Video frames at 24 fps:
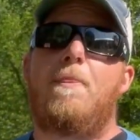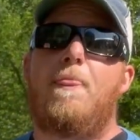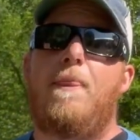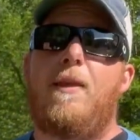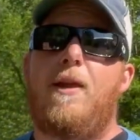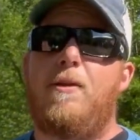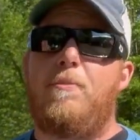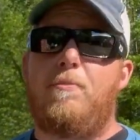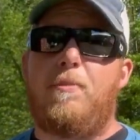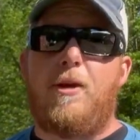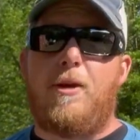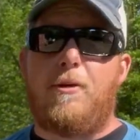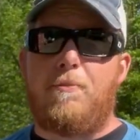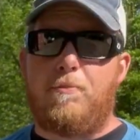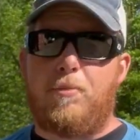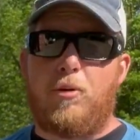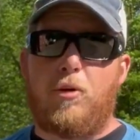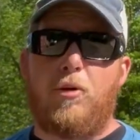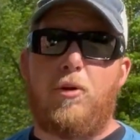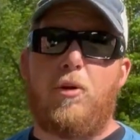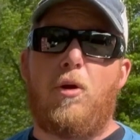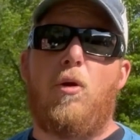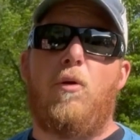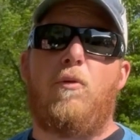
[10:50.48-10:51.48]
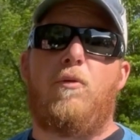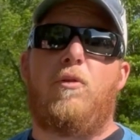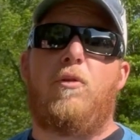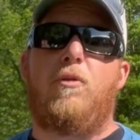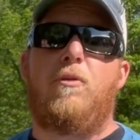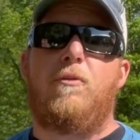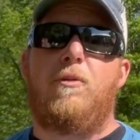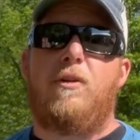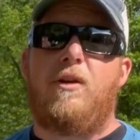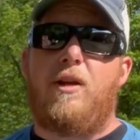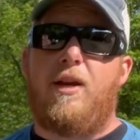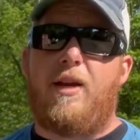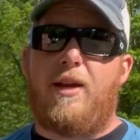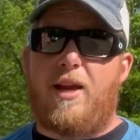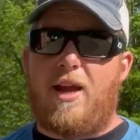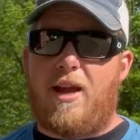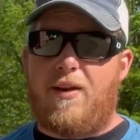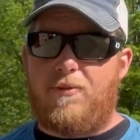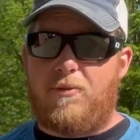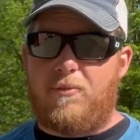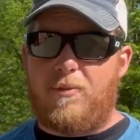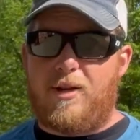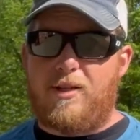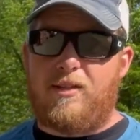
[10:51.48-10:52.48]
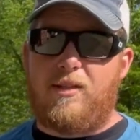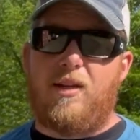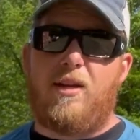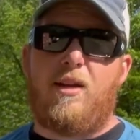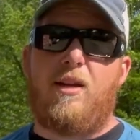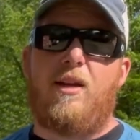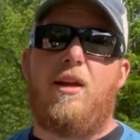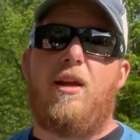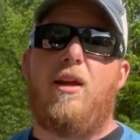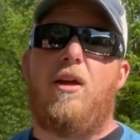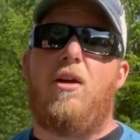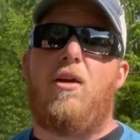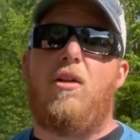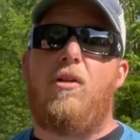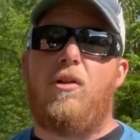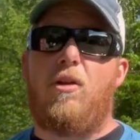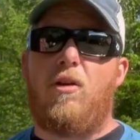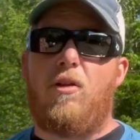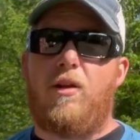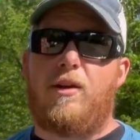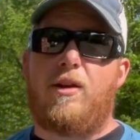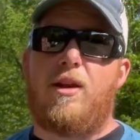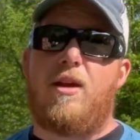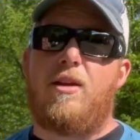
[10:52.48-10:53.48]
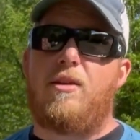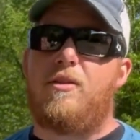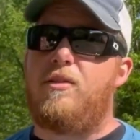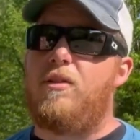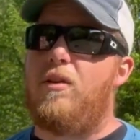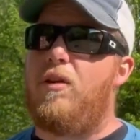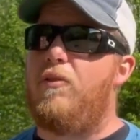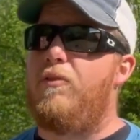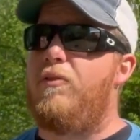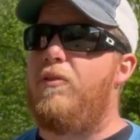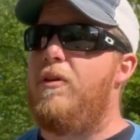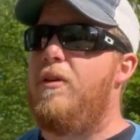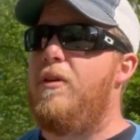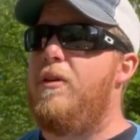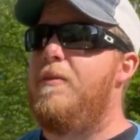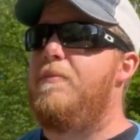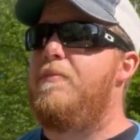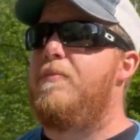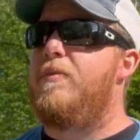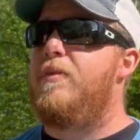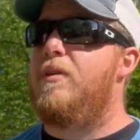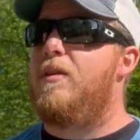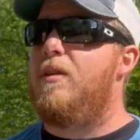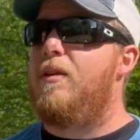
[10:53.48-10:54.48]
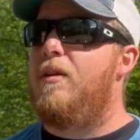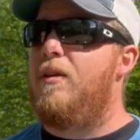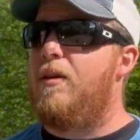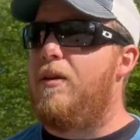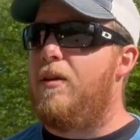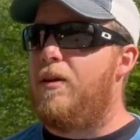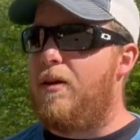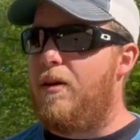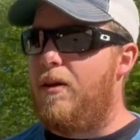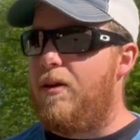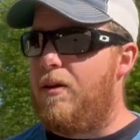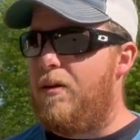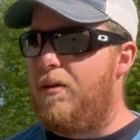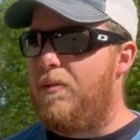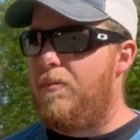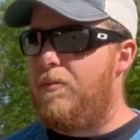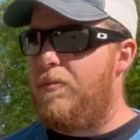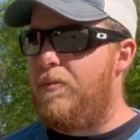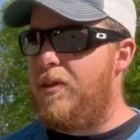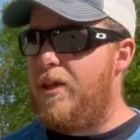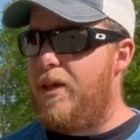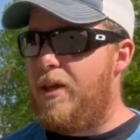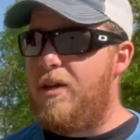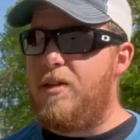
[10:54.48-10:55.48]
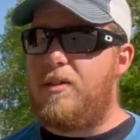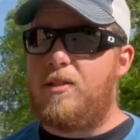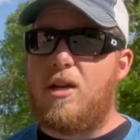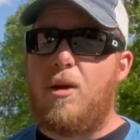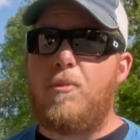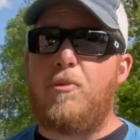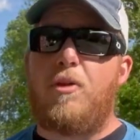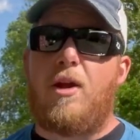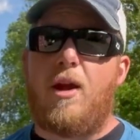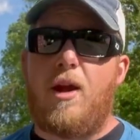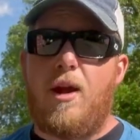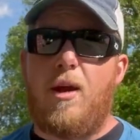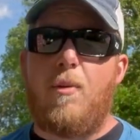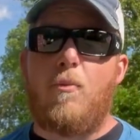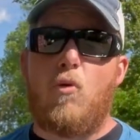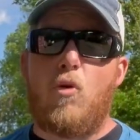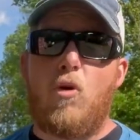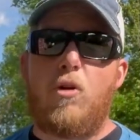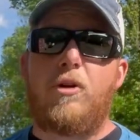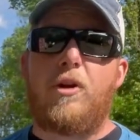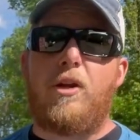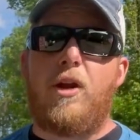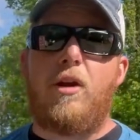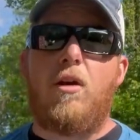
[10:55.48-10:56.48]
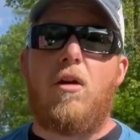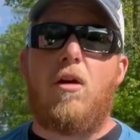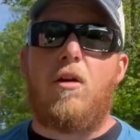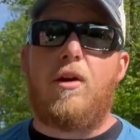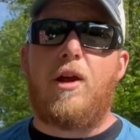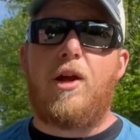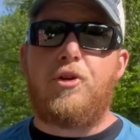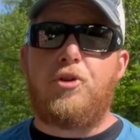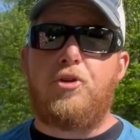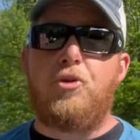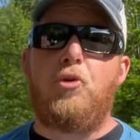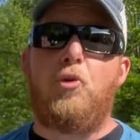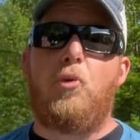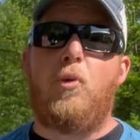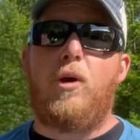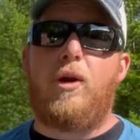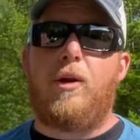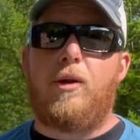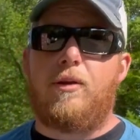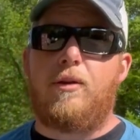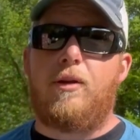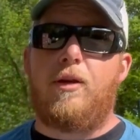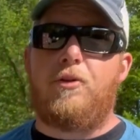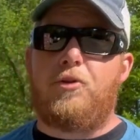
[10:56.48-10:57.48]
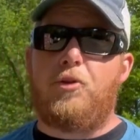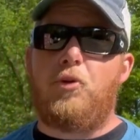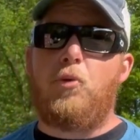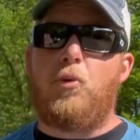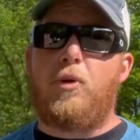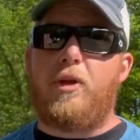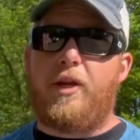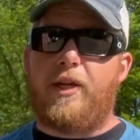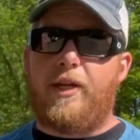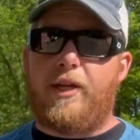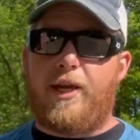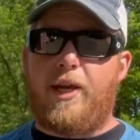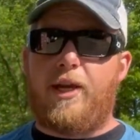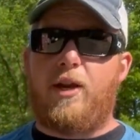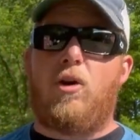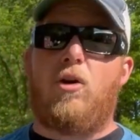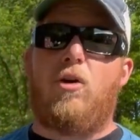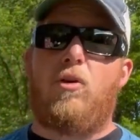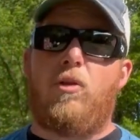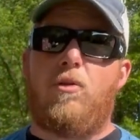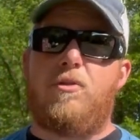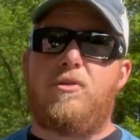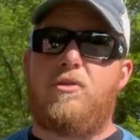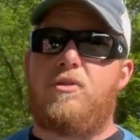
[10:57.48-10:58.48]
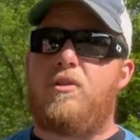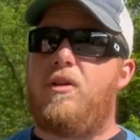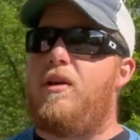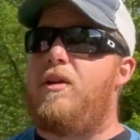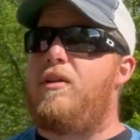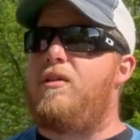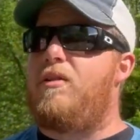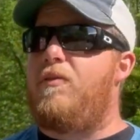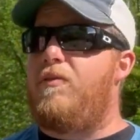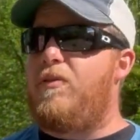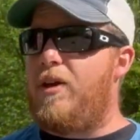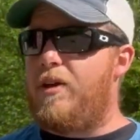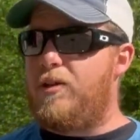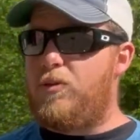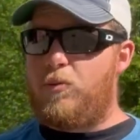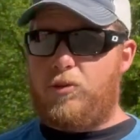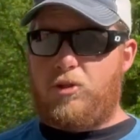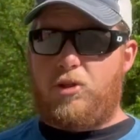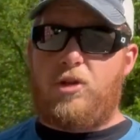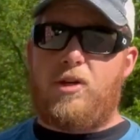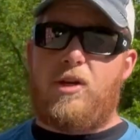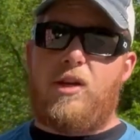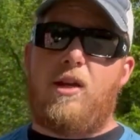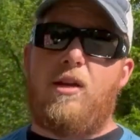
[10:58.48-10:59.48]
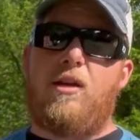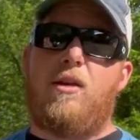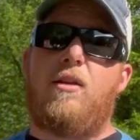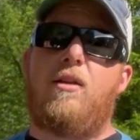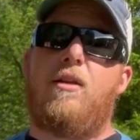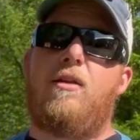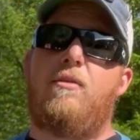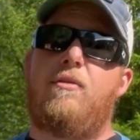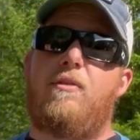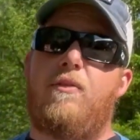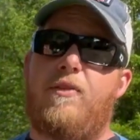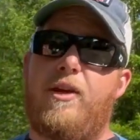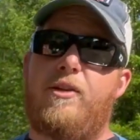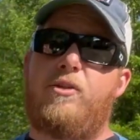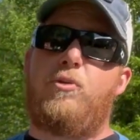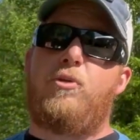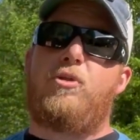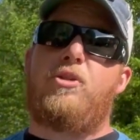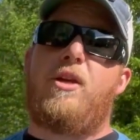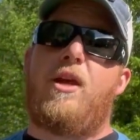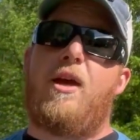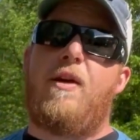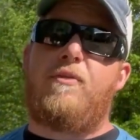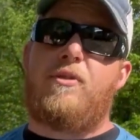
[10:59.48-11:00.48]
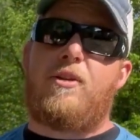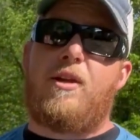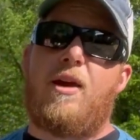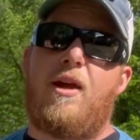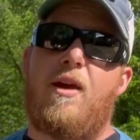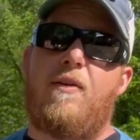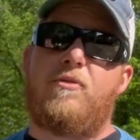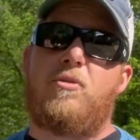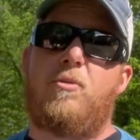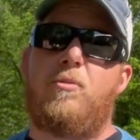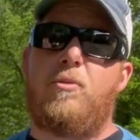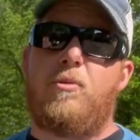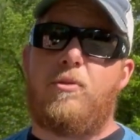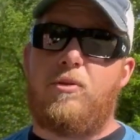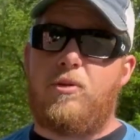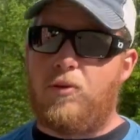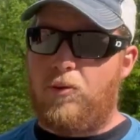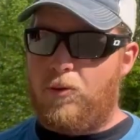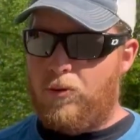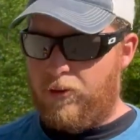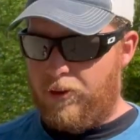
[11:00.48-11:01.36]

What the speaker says: and being pulled over and having my CDL and all that kind of stuff. That is something I am working on. I do want to get all those things. If that's what you need, if that's what you have to do it